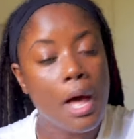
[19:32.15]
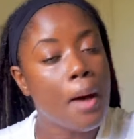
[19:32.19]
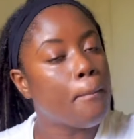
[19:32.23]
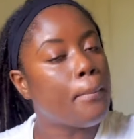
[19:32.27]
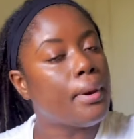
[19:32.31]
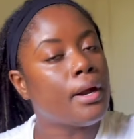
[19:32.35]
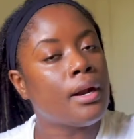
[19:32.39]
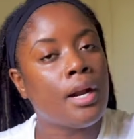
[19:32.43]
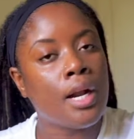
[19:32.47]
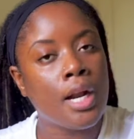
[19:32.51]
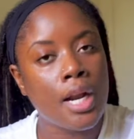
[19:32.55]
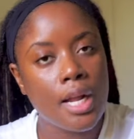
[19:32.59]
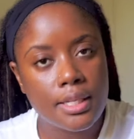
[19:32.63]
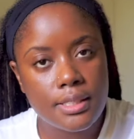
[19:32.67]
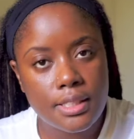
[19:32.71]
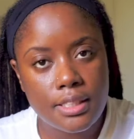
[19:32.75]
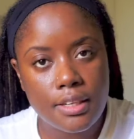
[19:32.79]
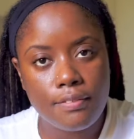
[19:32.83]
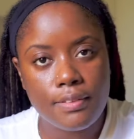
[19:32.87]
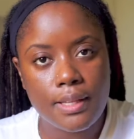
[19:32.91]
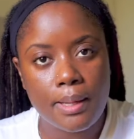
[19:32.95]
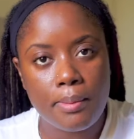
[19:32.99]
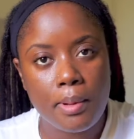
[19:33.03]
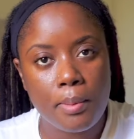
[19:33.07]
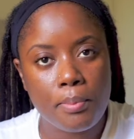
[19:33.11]
but lots of
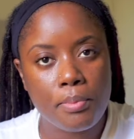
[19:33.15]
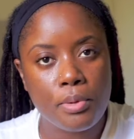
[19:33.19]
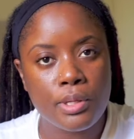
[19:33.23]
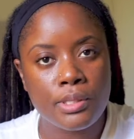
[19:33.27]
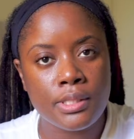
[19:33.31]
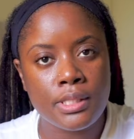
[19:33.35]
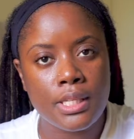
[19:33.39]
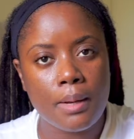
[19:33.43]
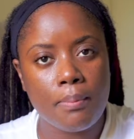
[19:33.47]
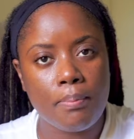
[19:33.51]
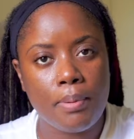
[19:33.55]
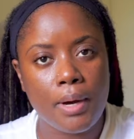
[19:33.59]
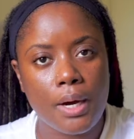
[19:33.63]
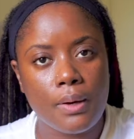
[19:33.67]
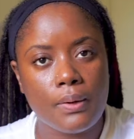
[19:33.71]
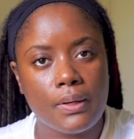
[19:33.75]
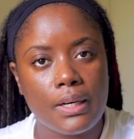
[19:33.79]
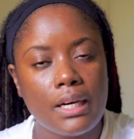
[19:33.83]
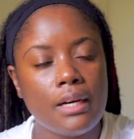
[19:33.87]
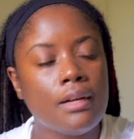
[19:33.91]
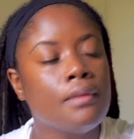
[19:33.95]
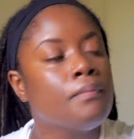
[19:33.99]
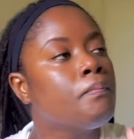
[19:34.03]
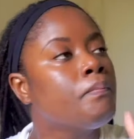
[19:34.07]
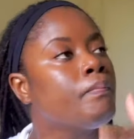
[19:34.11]
them abuse their
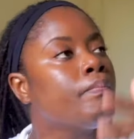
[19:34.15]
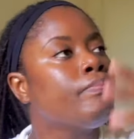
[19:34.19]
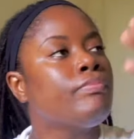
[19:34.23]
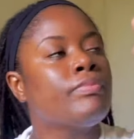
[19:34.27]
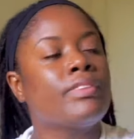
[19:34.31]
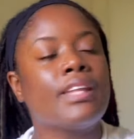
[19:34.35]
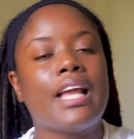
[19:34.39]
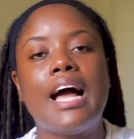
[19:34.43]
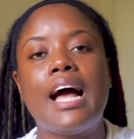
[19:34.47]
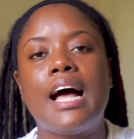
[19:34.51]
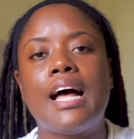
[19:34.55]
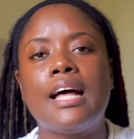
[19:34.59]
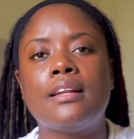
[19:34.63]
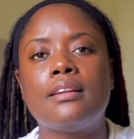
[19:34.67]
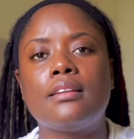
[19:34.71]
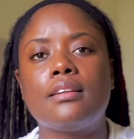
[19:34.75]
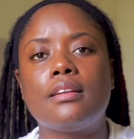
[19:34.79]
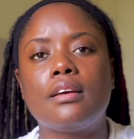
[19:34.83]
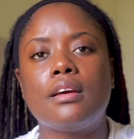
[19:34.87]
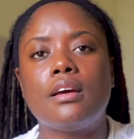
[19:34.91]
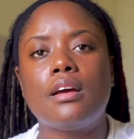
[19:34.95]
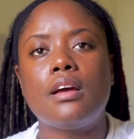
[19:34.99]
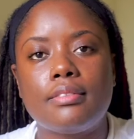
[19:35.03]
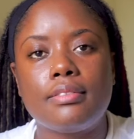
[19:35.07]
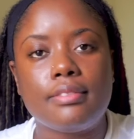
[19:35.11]
power, and
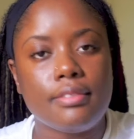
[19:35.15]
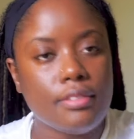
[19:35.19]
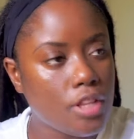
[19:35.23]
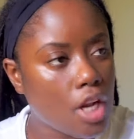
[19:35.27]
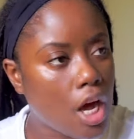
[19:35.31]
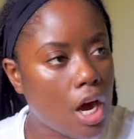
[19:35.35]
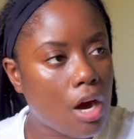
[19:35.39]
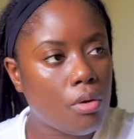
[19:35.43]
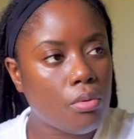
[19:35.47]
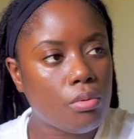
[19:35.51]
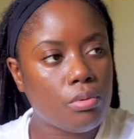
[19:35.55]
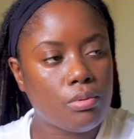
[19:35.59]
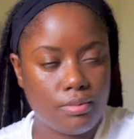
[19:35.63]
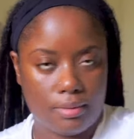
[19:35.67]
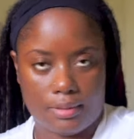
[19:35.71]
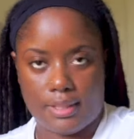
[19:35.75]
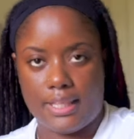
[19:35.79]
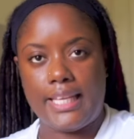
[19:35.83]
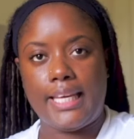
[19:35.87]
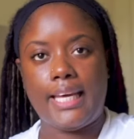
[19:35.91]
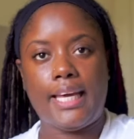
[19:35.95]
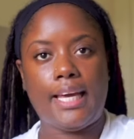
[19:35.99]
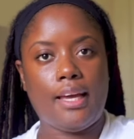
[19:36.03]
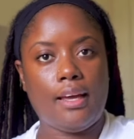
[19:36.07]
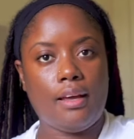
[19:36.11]
now they